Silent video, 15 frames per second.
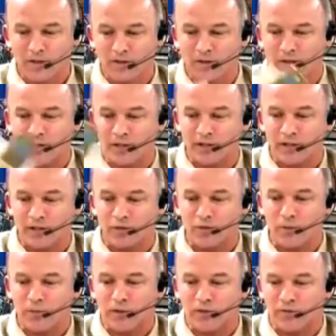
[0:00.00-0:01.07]
Due to the
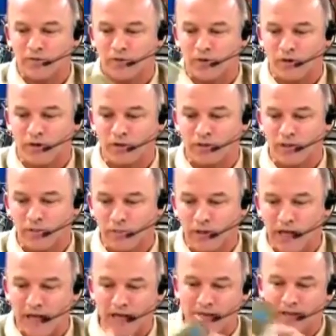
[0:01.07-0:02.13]
centripetal force
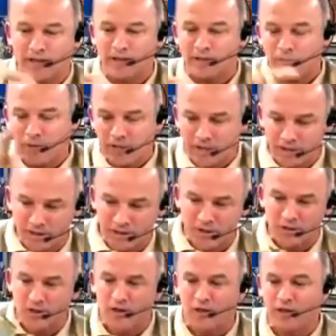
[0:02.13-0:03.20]
applied in this, because
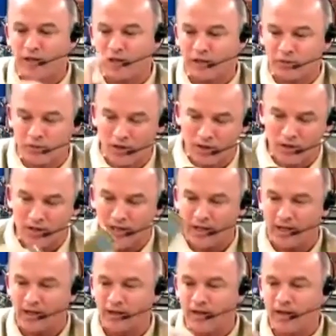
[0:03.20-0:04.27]
it's turning, it's
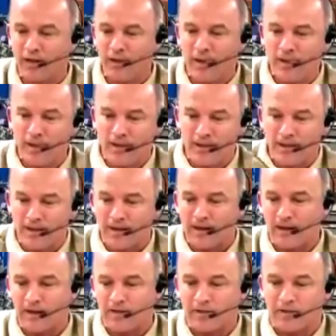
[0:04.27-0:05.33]
rotating,
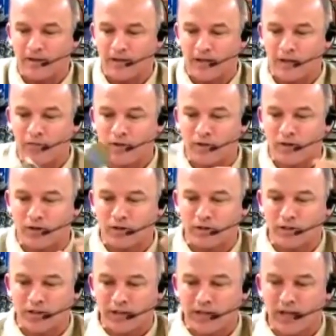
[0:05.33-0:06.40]
the liquid
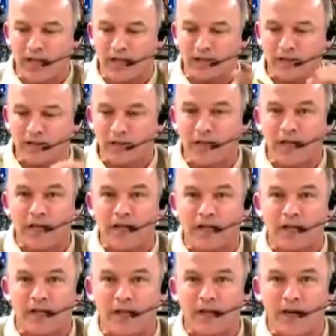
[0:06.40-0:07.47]
goes to the ends
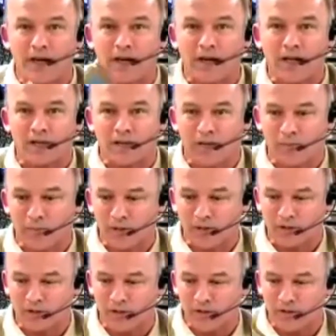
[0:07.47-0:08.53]
and the air ends up in
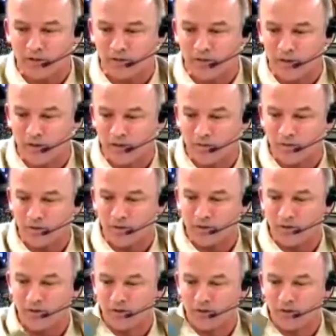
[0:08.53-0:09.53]
the center of the liquid.